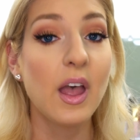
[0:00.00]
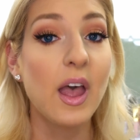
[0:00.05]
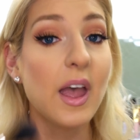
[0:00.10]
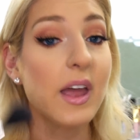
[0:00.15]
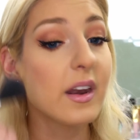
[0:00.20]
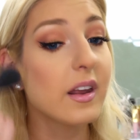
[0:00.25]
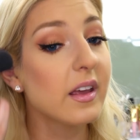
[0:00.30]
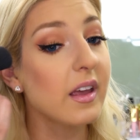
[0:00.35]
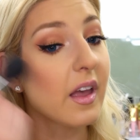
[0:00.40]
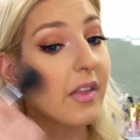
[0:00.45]

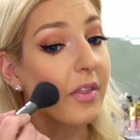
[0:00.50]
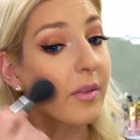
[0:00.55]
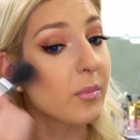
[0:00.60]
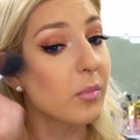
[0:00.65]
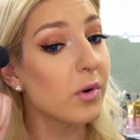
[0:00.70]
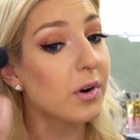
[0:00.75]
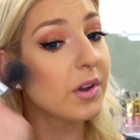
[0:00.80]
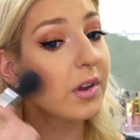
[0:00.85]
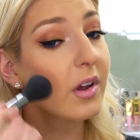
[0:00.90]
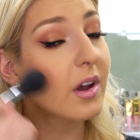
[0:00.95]
And again, the
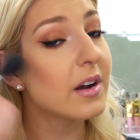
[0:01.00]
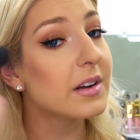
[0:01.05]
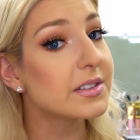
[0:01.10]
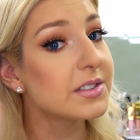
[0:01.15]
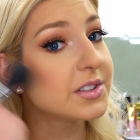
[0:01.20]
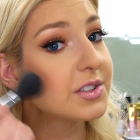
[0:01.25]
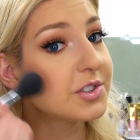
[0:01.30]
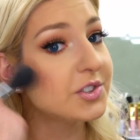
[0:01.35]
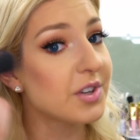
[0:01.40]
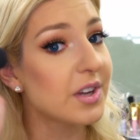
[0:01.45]
more you
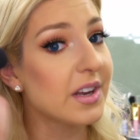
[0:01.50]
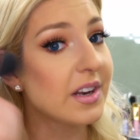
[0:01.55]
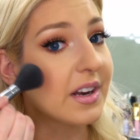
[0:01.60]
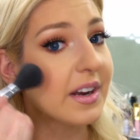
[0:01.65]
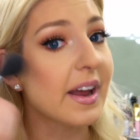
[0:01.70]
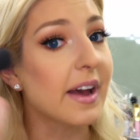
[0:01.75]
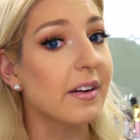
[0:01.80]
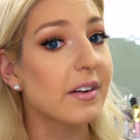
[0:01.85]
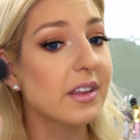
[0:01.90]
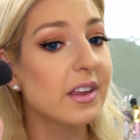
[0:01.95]
concentrate
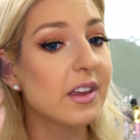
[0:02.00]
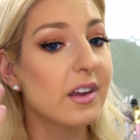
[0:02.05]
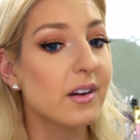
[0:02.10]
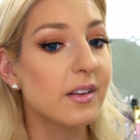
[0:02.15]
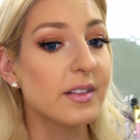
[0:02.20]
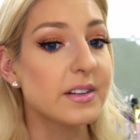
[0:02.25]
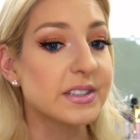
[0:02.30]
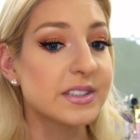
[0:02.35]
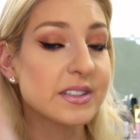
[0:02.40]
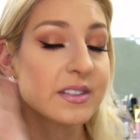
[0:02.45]
it out here,
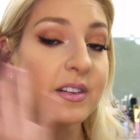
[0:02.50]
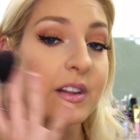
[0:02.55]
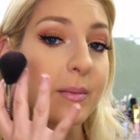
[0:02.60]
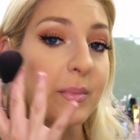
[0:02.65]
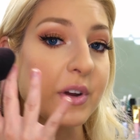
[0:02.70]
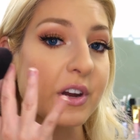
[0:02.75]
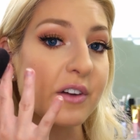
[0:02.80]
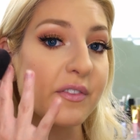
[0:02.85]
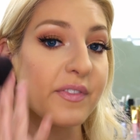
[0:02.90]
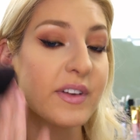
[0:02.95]
the
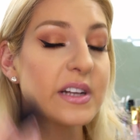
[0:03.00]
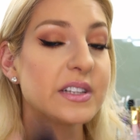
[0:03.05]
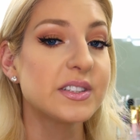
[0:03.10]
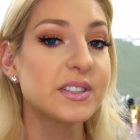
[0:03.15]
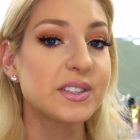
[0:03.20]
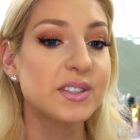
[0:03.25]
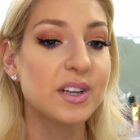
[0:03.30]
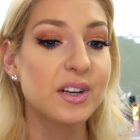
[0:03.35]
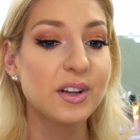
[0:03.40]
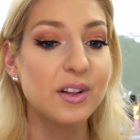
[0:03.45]
slimmer your face
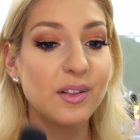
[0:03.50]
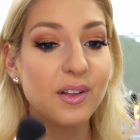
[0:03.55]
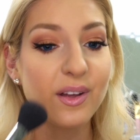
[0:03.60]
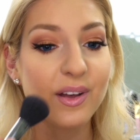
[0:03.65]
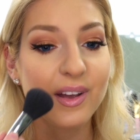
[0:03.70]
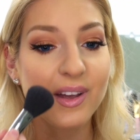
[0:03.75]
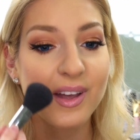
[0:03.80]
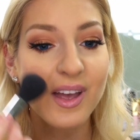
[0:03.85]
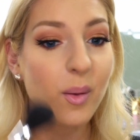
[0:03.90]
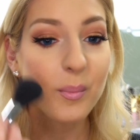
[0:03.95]
is going to
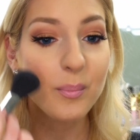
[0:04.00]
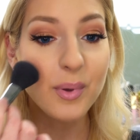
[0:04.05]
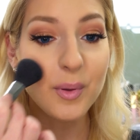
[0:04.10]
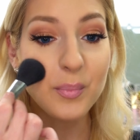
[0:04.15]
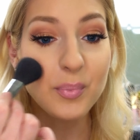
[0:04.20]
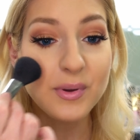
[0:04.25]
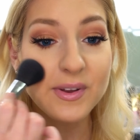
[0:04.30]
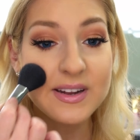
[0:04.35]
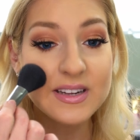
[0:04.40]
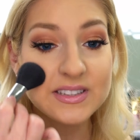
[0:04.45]
look,
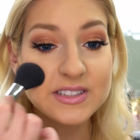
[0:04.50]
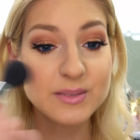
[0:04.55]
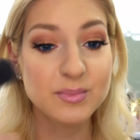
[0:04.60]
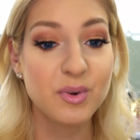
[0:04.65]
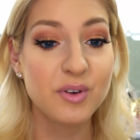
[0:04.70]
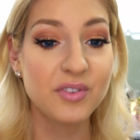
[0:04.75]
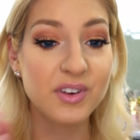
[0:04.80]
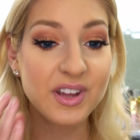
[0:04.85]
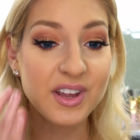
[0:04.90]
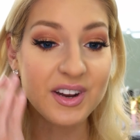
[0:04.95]
but putting some
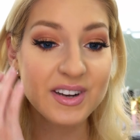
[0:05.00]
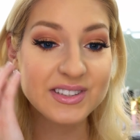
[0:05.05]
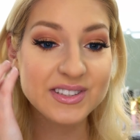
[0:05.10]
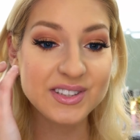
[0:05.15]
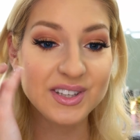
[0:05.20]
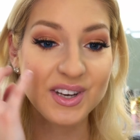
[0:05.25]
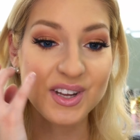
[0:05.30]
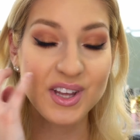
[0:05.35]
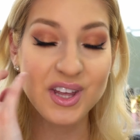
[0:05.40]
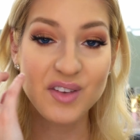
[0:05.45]
over here is
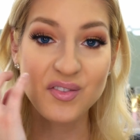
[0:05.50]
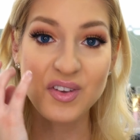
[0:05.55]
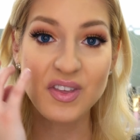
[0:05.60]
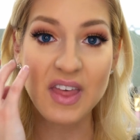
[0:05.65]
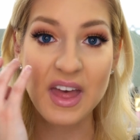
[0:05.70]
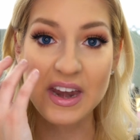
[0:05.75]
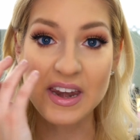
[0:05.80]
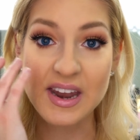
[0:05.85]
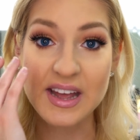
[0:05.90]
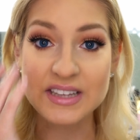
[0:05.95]
going to give you
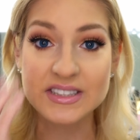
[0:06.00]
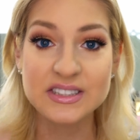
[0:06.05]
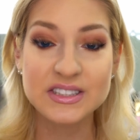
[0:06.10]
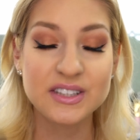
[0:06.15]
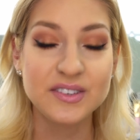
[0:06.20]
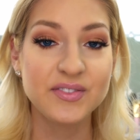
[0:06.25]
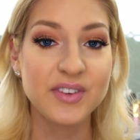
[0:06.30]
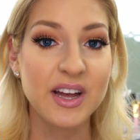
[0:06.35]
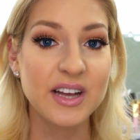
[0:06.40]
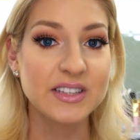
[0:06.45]
that nice
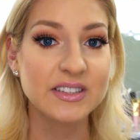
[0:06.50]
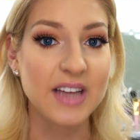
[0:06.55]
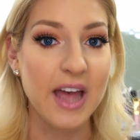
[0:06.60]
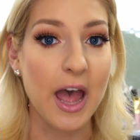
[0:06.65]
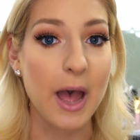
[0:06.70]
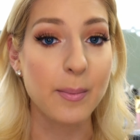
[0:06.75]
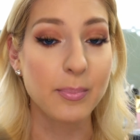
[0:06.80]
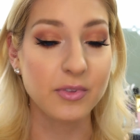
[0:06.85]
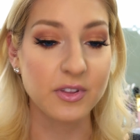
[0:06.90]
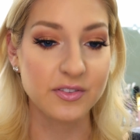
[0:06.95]
defined
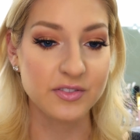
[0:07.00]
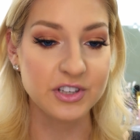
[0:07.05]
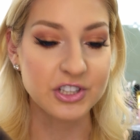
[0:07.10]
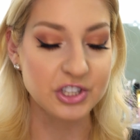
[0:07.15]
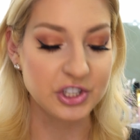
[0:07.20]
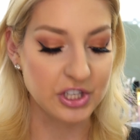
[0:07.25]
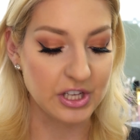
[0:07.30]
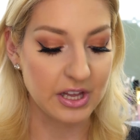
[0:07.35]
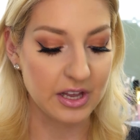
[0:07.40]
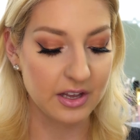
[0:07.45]
apple of your
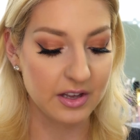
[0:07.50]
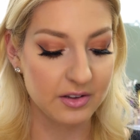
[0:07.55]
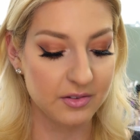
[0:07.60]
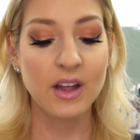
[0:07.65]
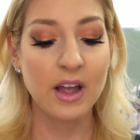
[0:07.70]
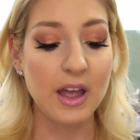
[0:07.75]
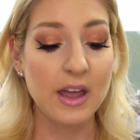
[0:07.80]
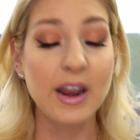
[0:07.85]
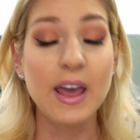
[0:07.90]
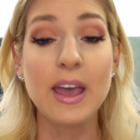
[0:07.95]
cheek.
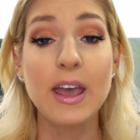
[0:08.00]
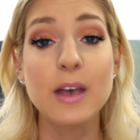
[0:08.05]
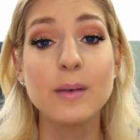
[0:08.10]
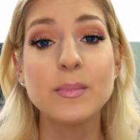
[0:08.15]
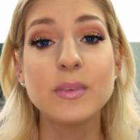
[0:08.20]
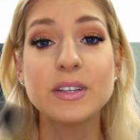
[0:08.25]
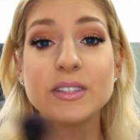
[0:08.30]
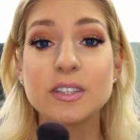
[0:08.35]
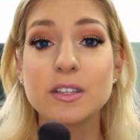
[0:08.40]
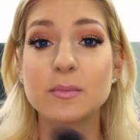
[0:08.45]
And I
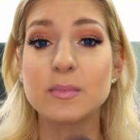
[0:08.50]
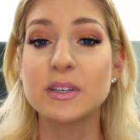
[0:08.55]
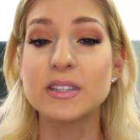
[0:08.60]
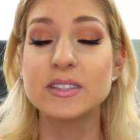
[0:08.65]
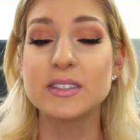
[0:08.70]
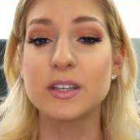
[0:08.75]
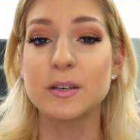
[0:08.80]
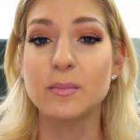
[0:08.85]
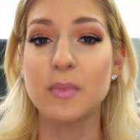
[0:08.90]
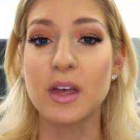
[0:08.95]
am using my
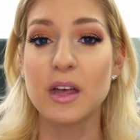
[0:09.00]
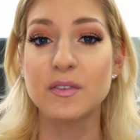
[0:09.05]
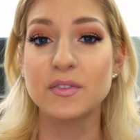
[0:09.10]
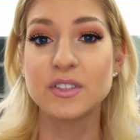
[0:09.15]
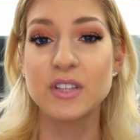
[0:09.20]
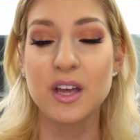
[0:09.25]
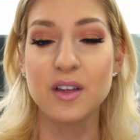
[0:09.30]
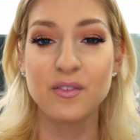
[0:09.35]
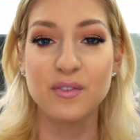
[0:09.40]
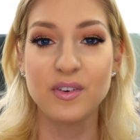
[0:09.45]
Sigma
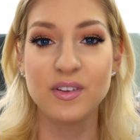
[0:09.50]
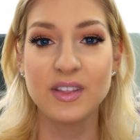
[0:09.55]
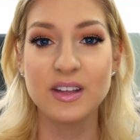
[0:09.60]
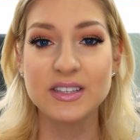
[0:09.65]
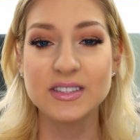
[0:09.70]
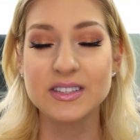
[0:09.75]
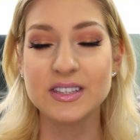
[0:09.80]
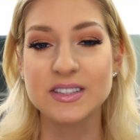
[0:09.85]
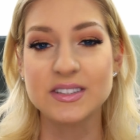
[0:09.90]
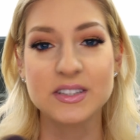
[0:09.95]
F10 for
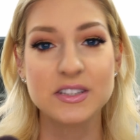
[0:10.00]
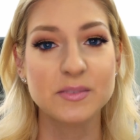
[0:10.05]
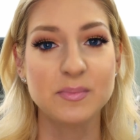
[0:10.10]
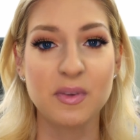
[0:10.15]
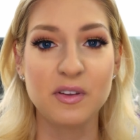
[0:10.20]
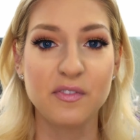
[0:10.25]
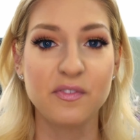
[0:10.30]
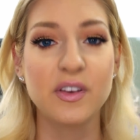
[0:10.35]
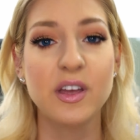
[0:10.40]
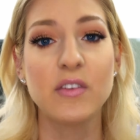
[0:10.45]
this because it's
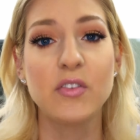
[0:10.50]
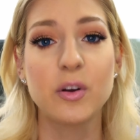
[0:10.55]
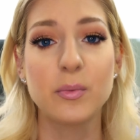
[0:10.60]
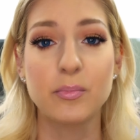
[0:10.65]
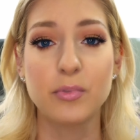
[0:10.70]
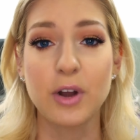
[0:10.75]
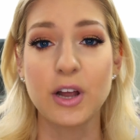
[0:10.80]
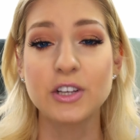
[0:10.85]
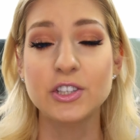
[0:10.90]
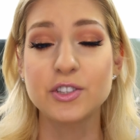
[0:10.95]
my favorite
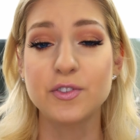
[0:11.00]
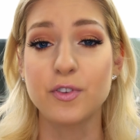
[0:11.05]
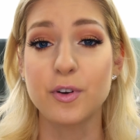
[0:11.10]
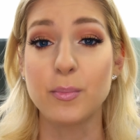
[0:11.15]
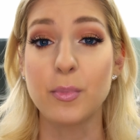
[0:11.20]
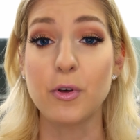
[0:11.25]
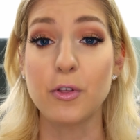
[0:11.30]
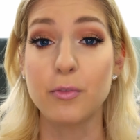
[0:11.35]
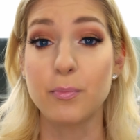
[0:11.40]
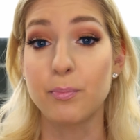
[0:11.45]
brush for
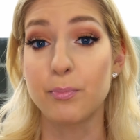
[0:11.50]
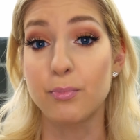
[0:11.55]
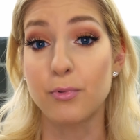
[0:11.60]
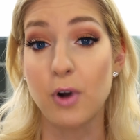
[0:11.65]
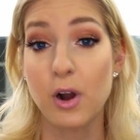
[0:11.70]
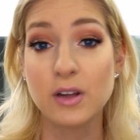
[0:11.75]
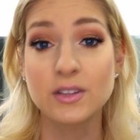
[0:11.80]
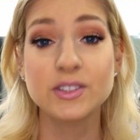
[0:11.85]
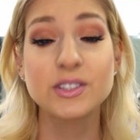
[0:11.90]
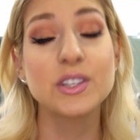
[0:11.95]
both
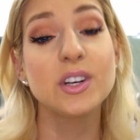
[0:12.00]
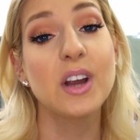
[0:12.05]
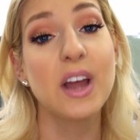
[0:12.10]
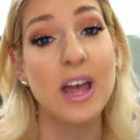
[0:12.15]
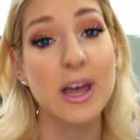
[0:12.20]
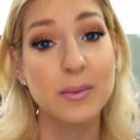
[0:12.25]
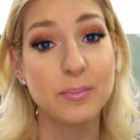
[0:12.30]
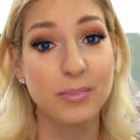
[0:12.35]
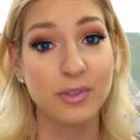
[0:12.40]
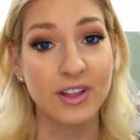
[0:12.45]
bronzer
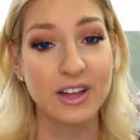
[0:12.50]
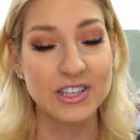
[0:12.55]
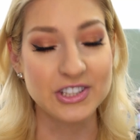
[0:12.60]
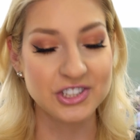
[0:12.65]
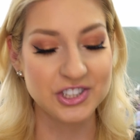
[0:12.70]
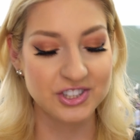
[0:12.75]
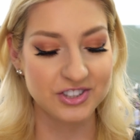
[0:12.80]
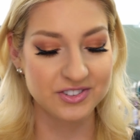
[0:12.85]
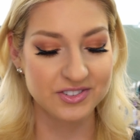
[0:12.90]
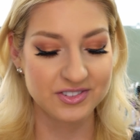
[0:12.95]
and
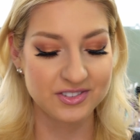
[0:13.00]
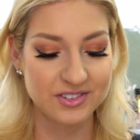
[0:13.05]
blush.